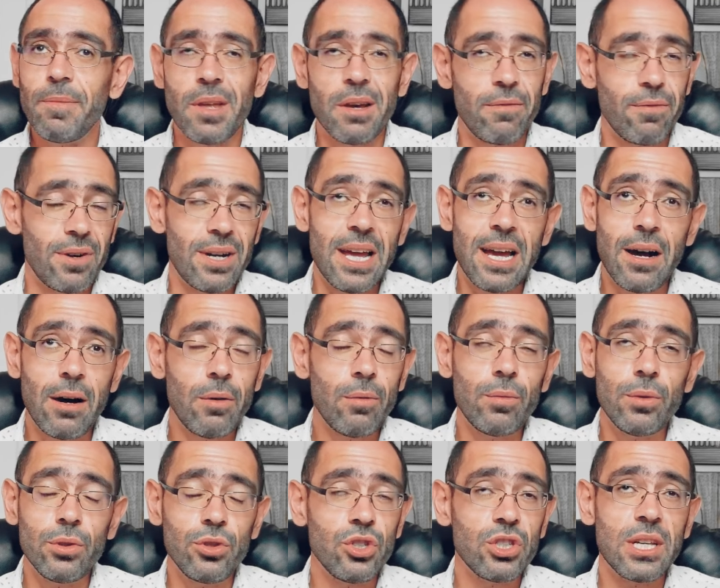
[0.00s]
For now,
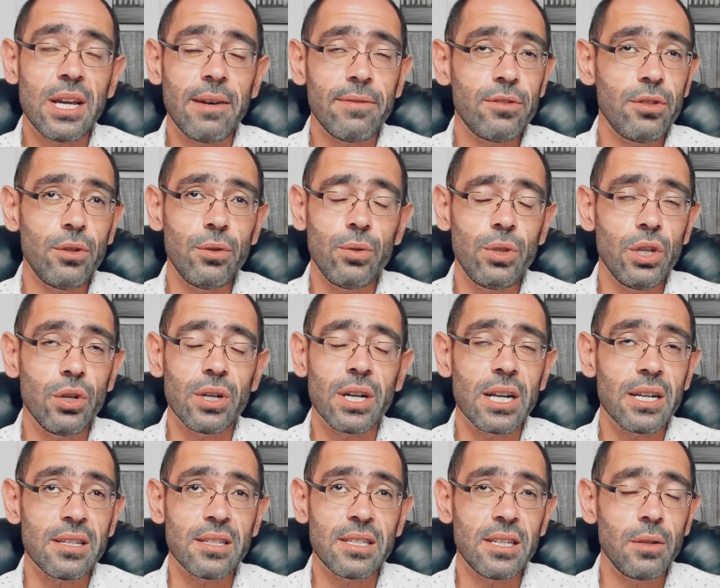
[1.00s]
we'll just have to
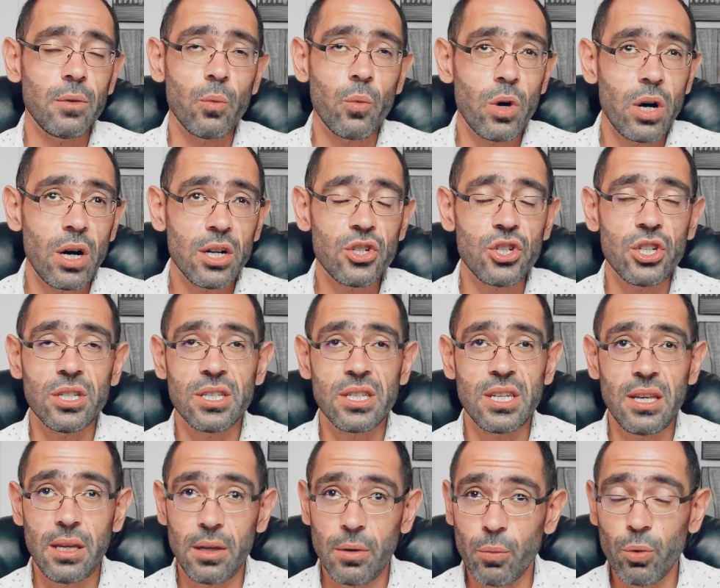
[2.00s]
kind of sit and watch and
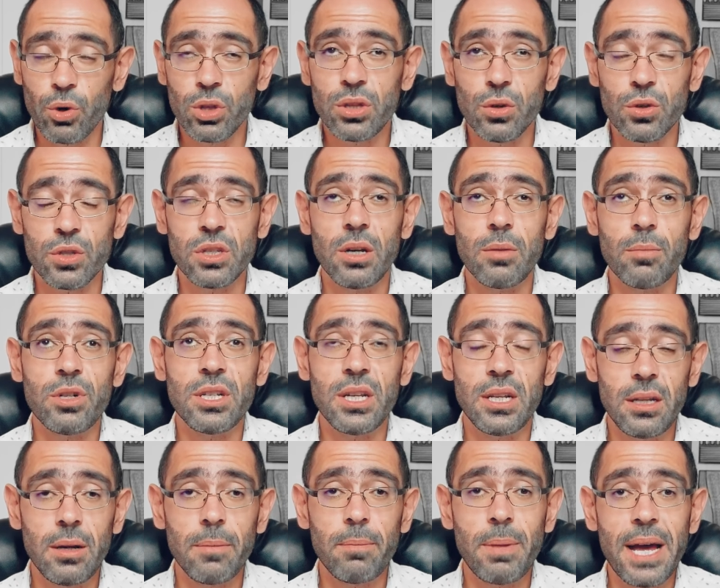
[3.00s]
see what those numbers
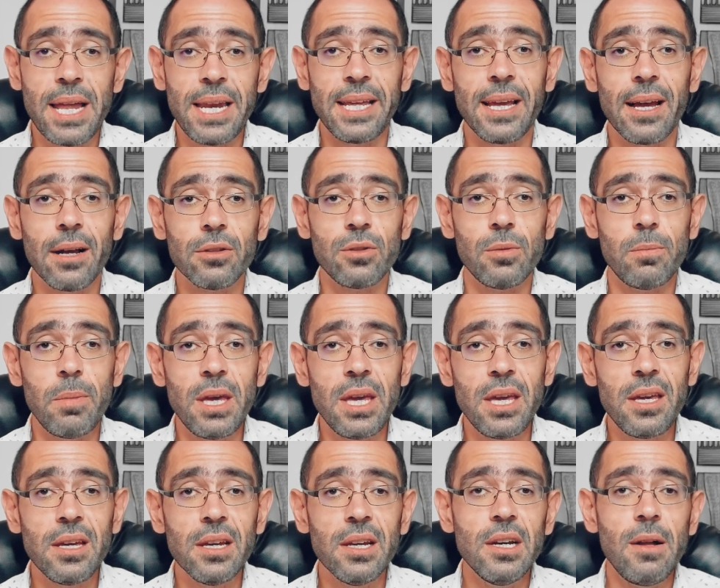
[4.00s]
end up panning out to
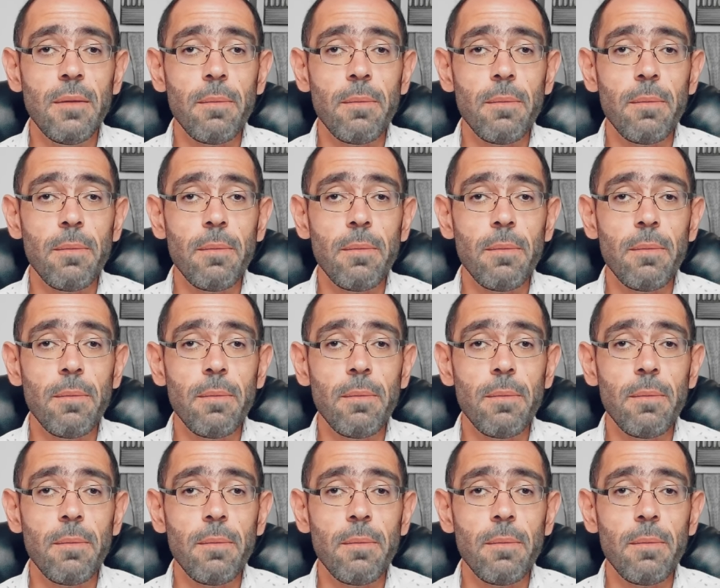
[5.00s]
be.